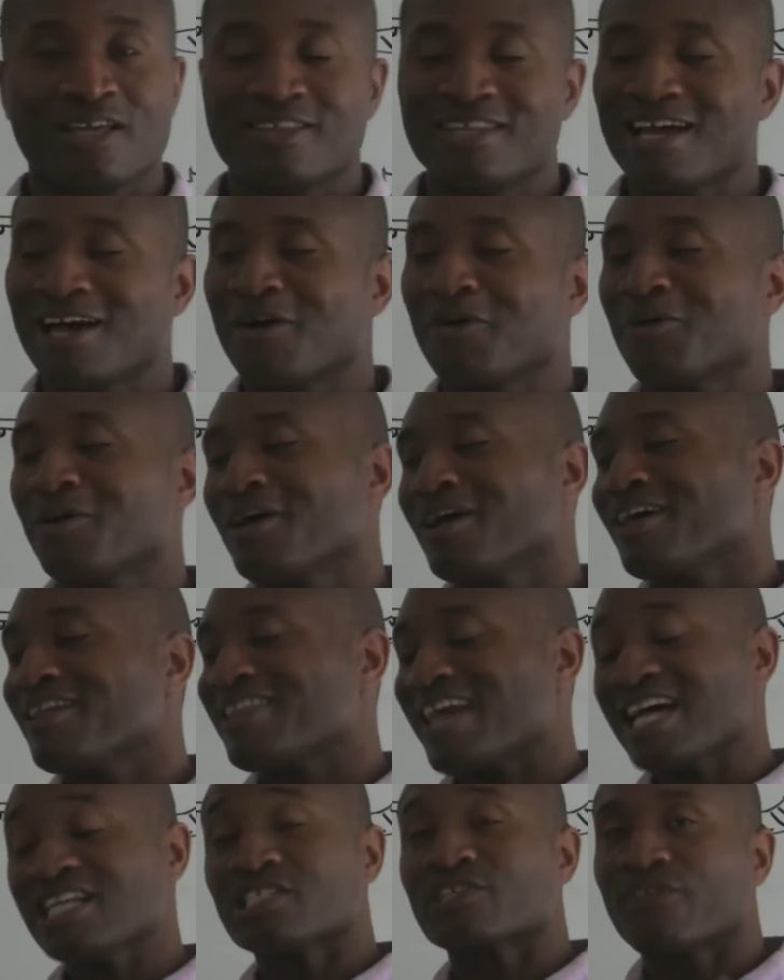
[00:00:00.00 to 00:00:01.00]
Now,
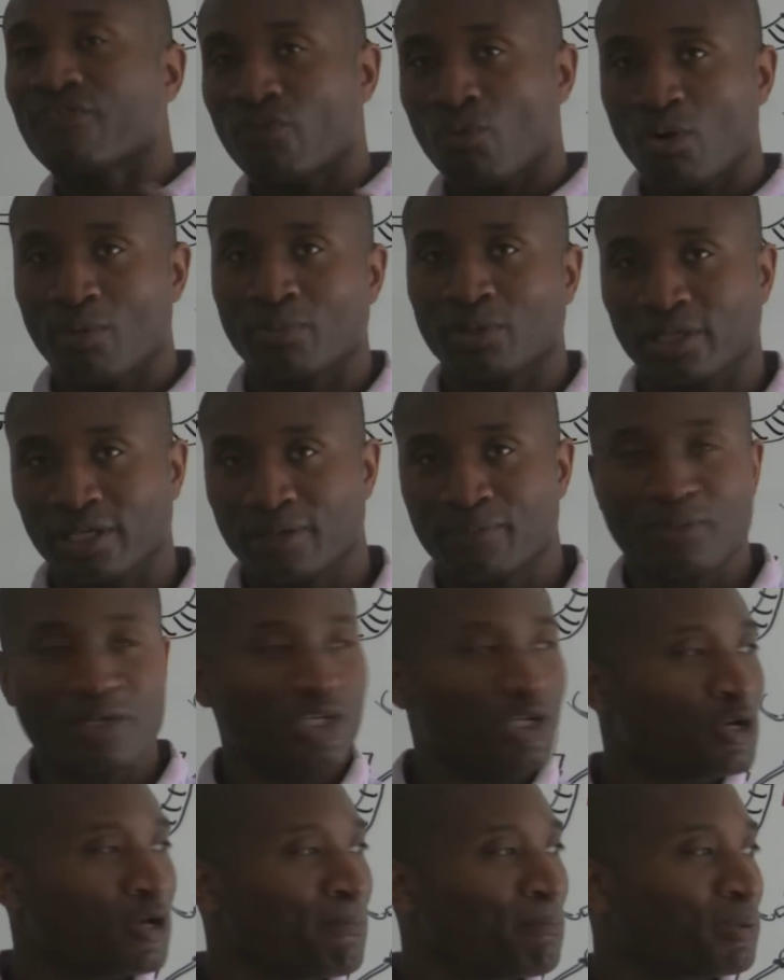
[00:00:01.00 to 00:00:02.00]
that's formally,
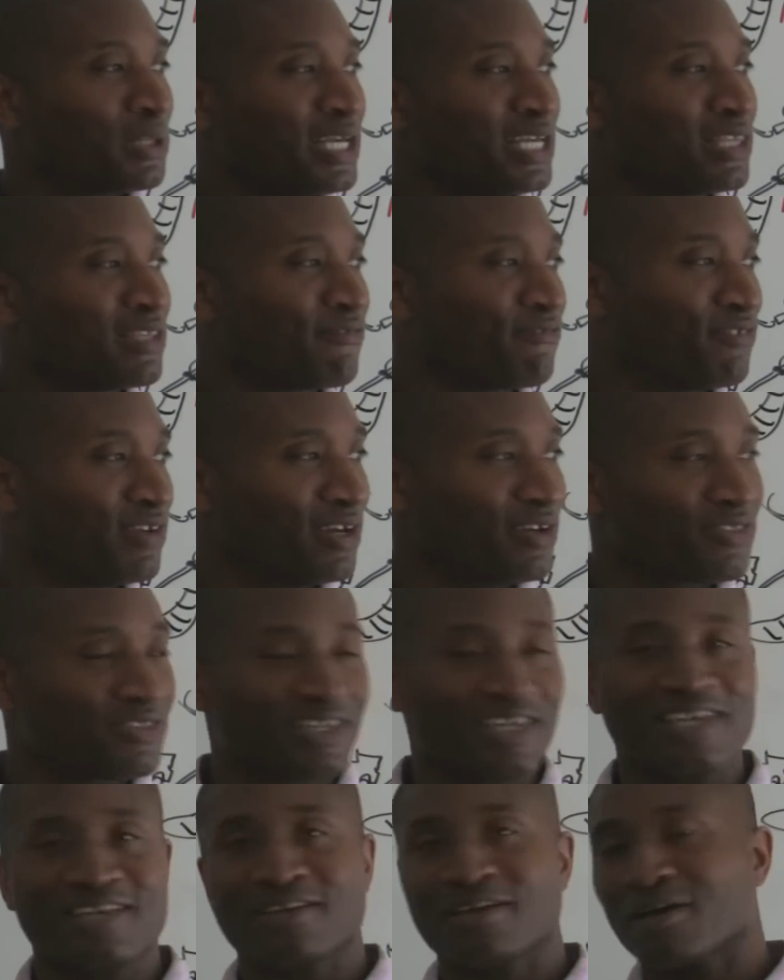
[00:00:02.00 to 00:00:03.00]
but you can plead the
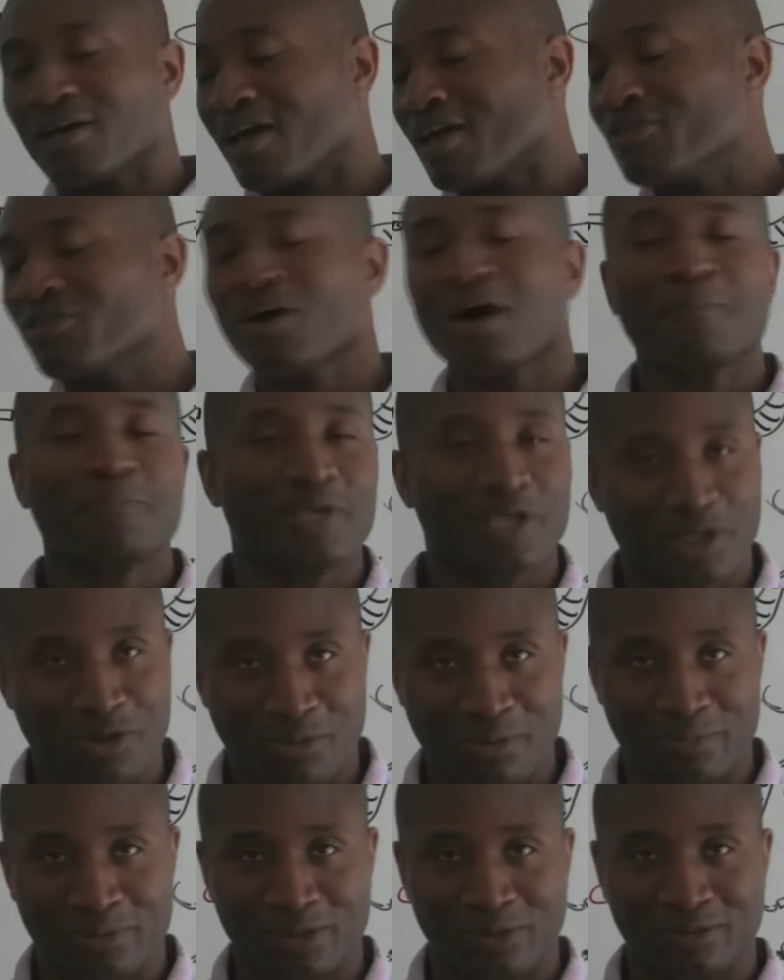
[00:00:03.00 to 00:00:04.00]
fifth and not be a
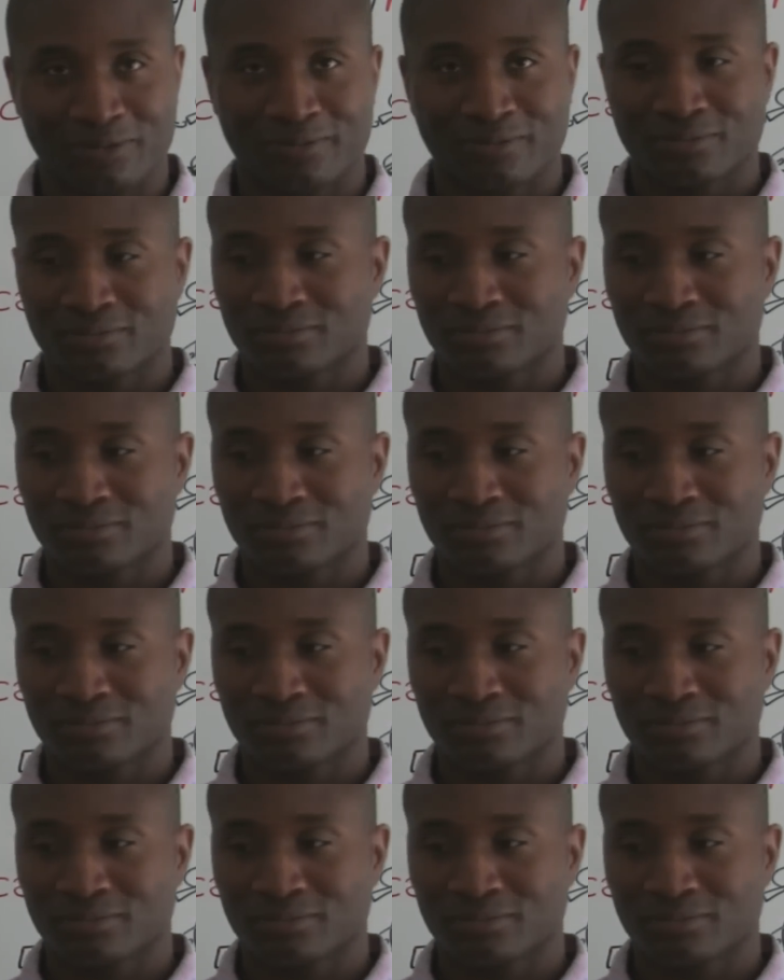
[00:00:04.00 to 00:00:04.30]
criminal.